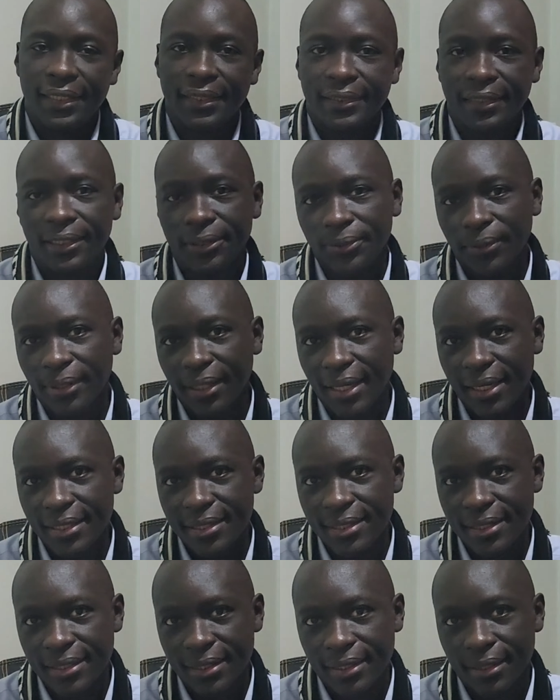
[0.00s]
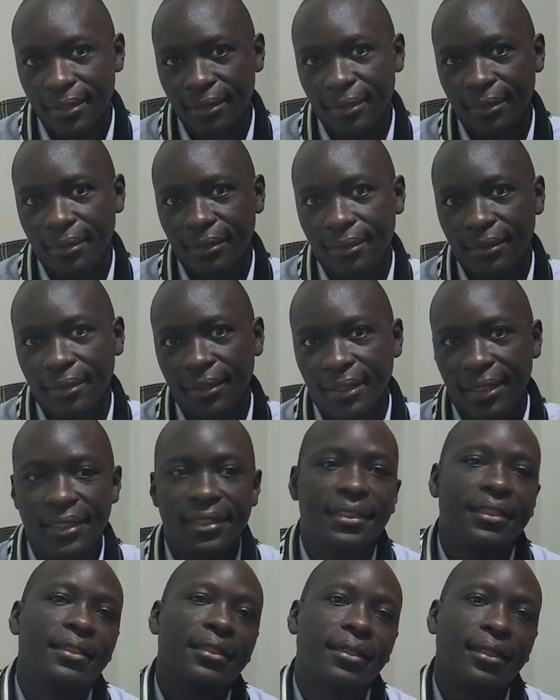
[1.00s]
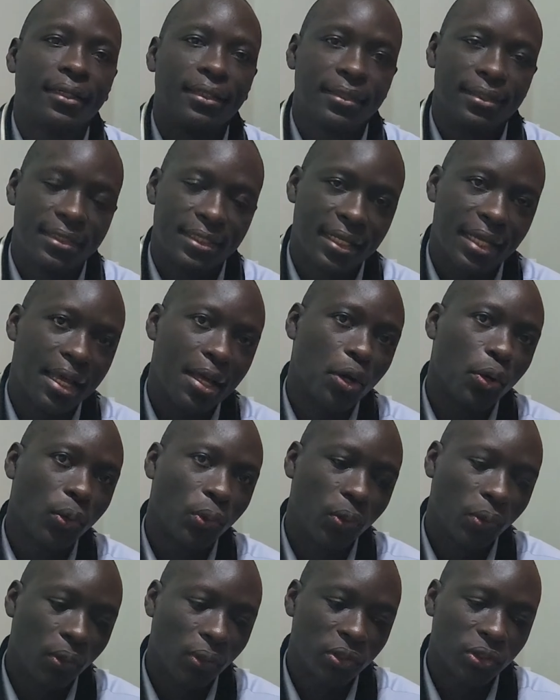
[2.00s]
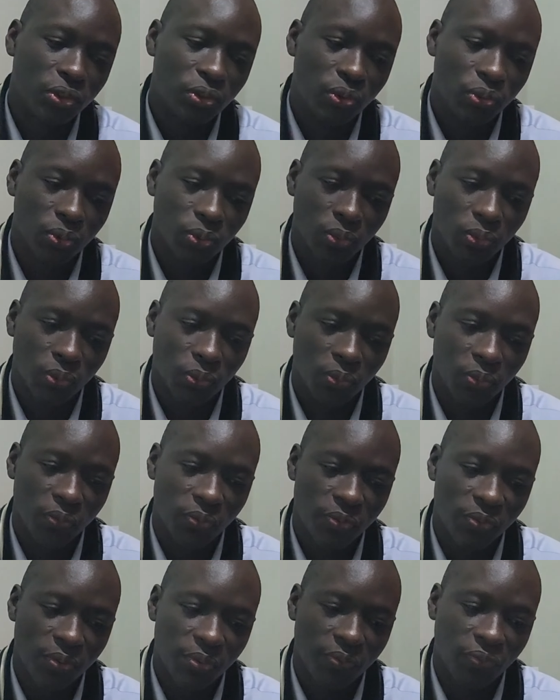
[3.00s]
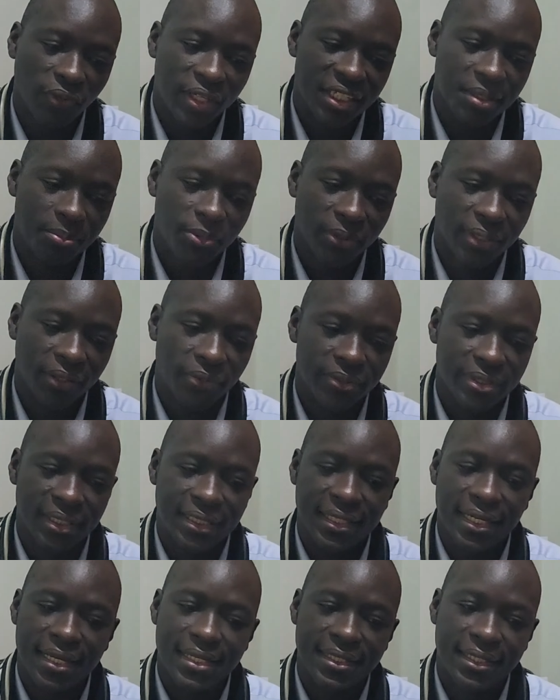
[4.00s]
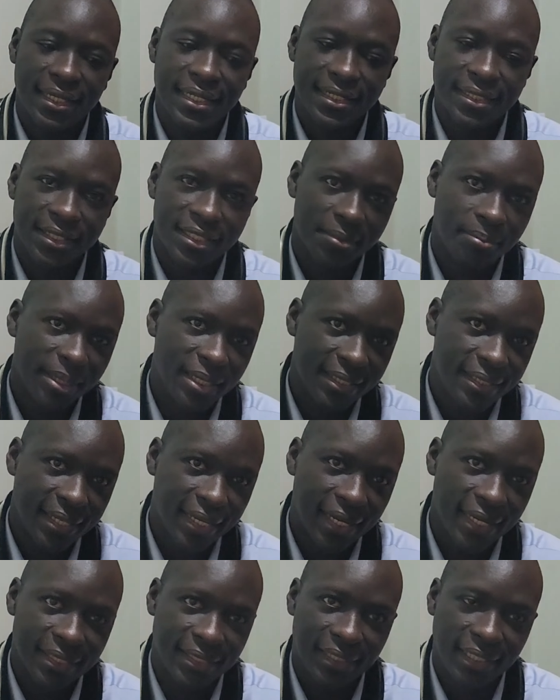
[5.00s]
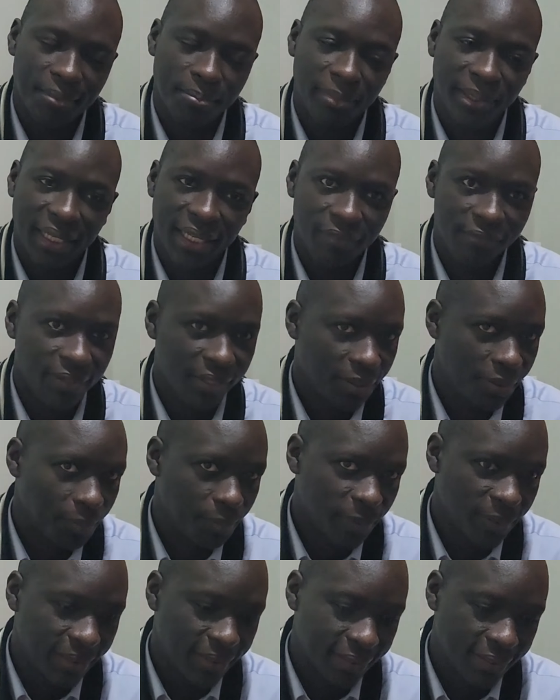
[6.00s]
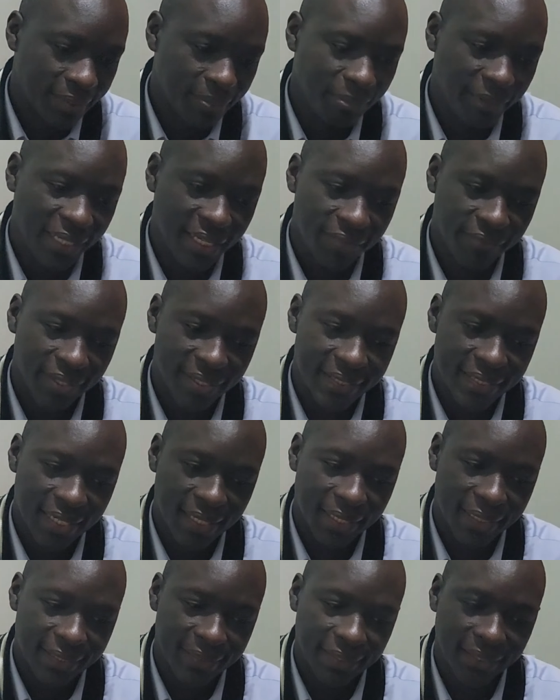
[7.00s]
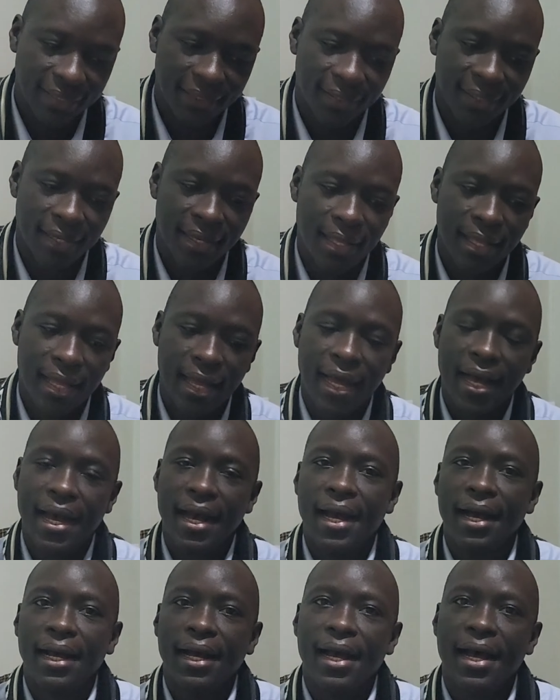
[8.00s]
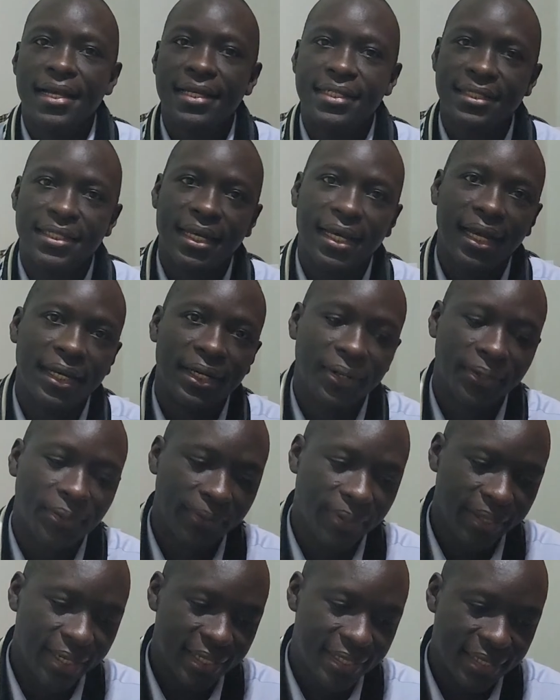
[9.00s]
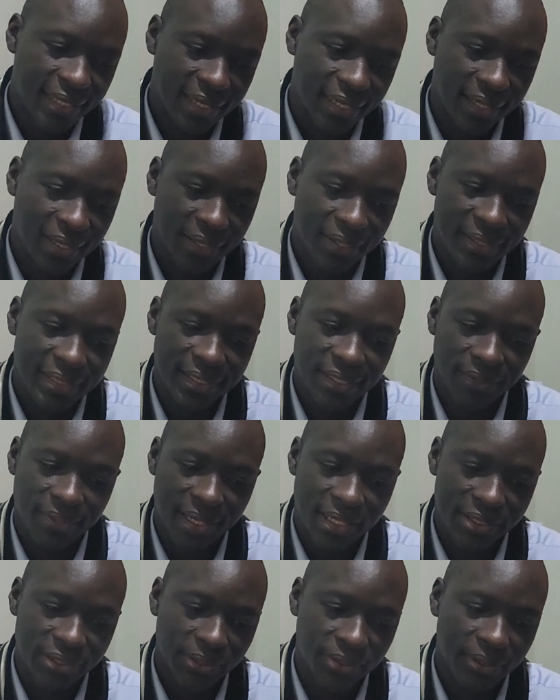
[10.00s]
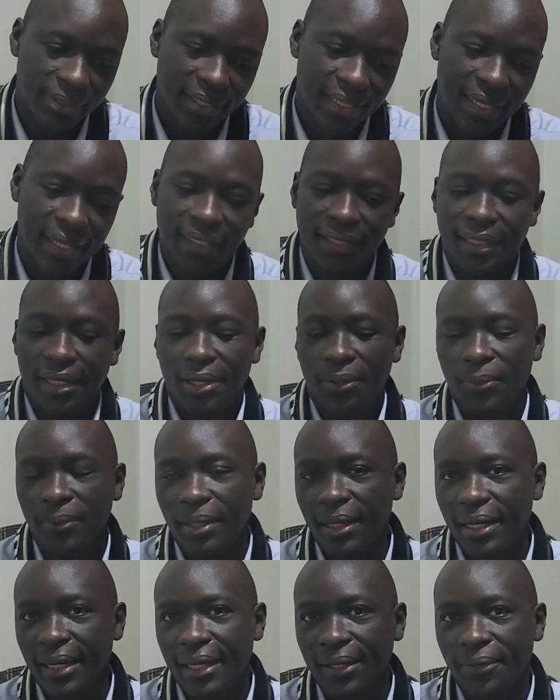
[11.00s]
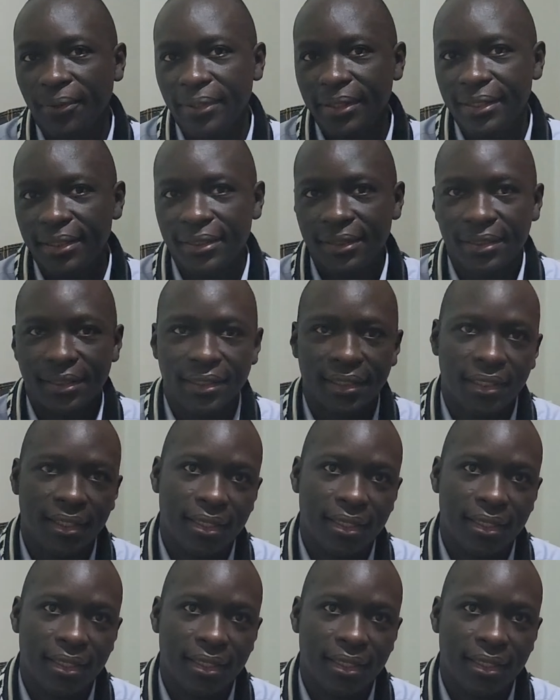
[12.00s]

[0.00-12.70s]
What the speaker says: TikTok ads is close to Facebook because it has interest-based targeting, behavior targeting, hashtag and creator interaction, and lookalike audience.